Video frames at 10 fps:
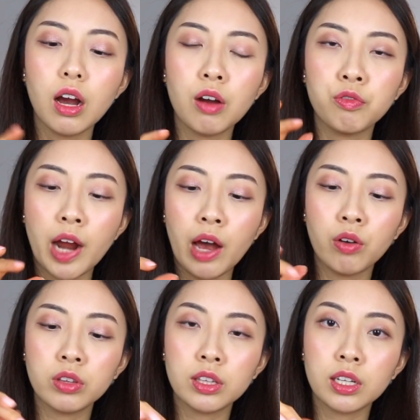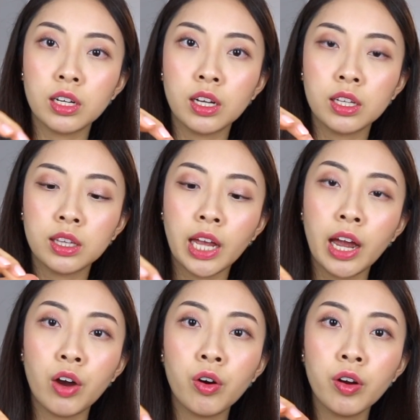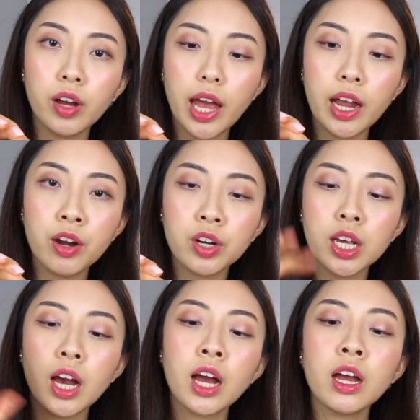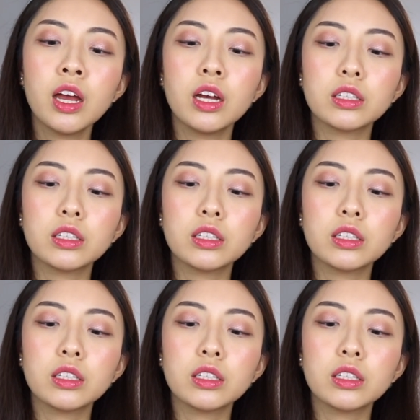around the nail area,